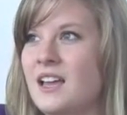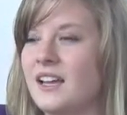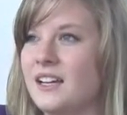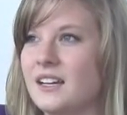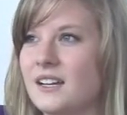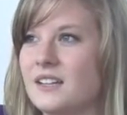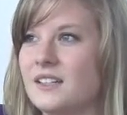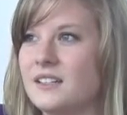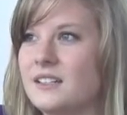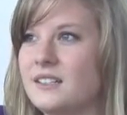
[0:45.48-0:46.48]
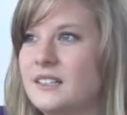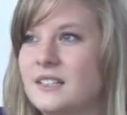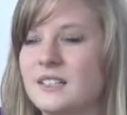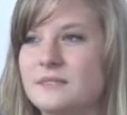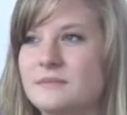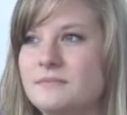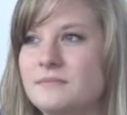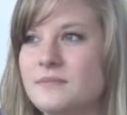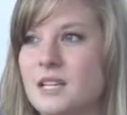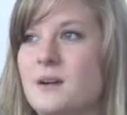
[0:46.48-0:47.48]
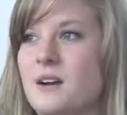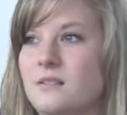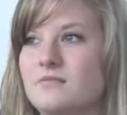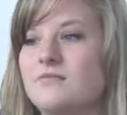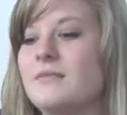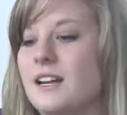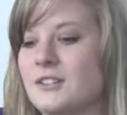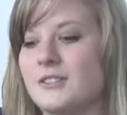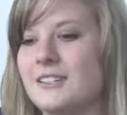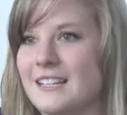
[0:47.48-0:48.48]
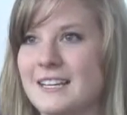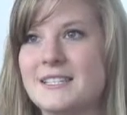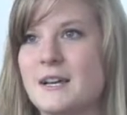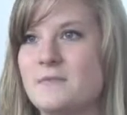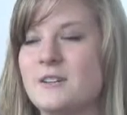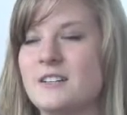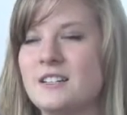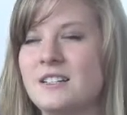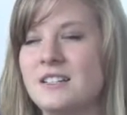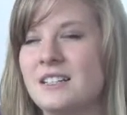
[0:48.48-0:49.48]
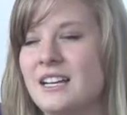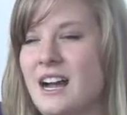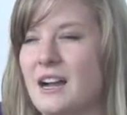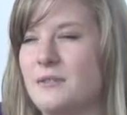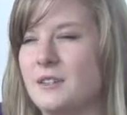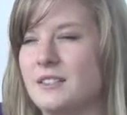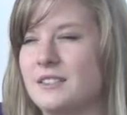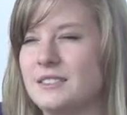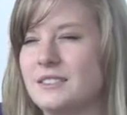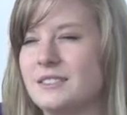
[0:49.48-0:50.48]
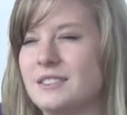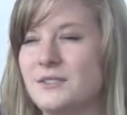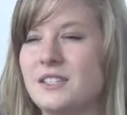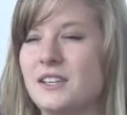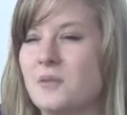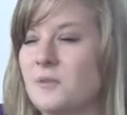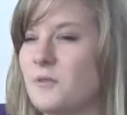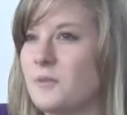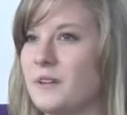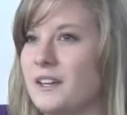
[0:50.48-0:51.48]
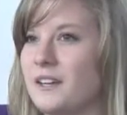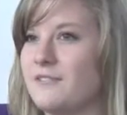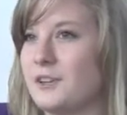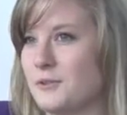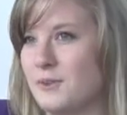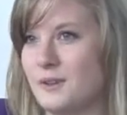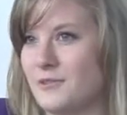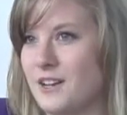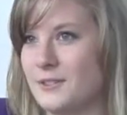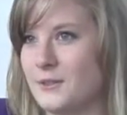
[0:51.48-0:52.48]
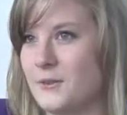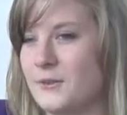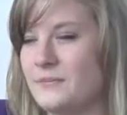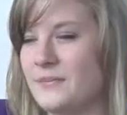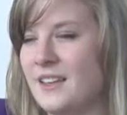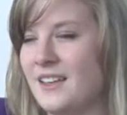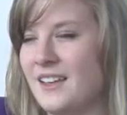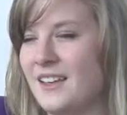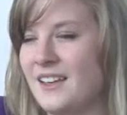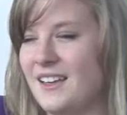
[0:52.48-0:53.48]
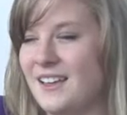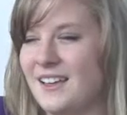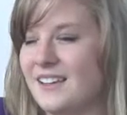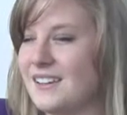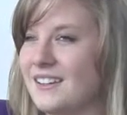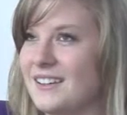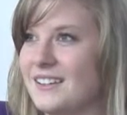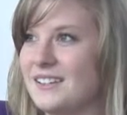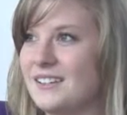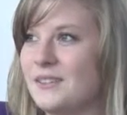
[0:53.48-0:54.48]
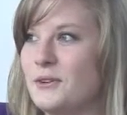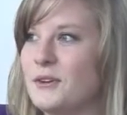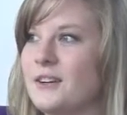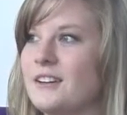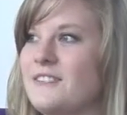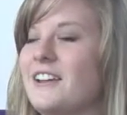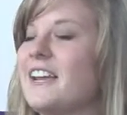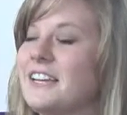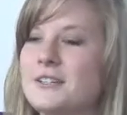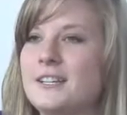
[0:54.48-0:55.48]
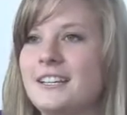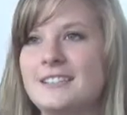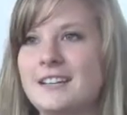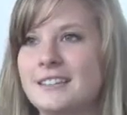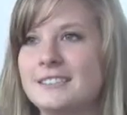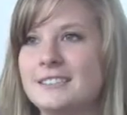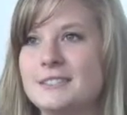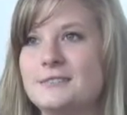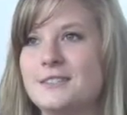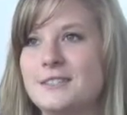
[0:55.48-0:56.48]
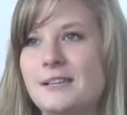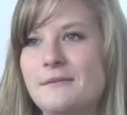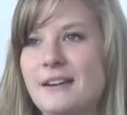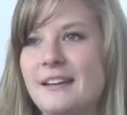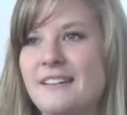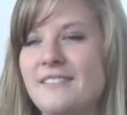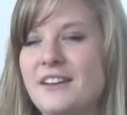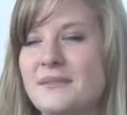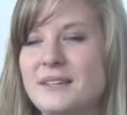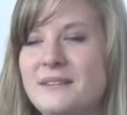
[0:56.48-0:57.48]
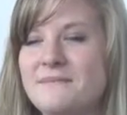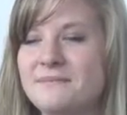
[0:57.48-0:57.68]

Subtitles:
And actually the next summer, it was the year before my freshman year of high school, and we were vacationing in Texas visiting my family,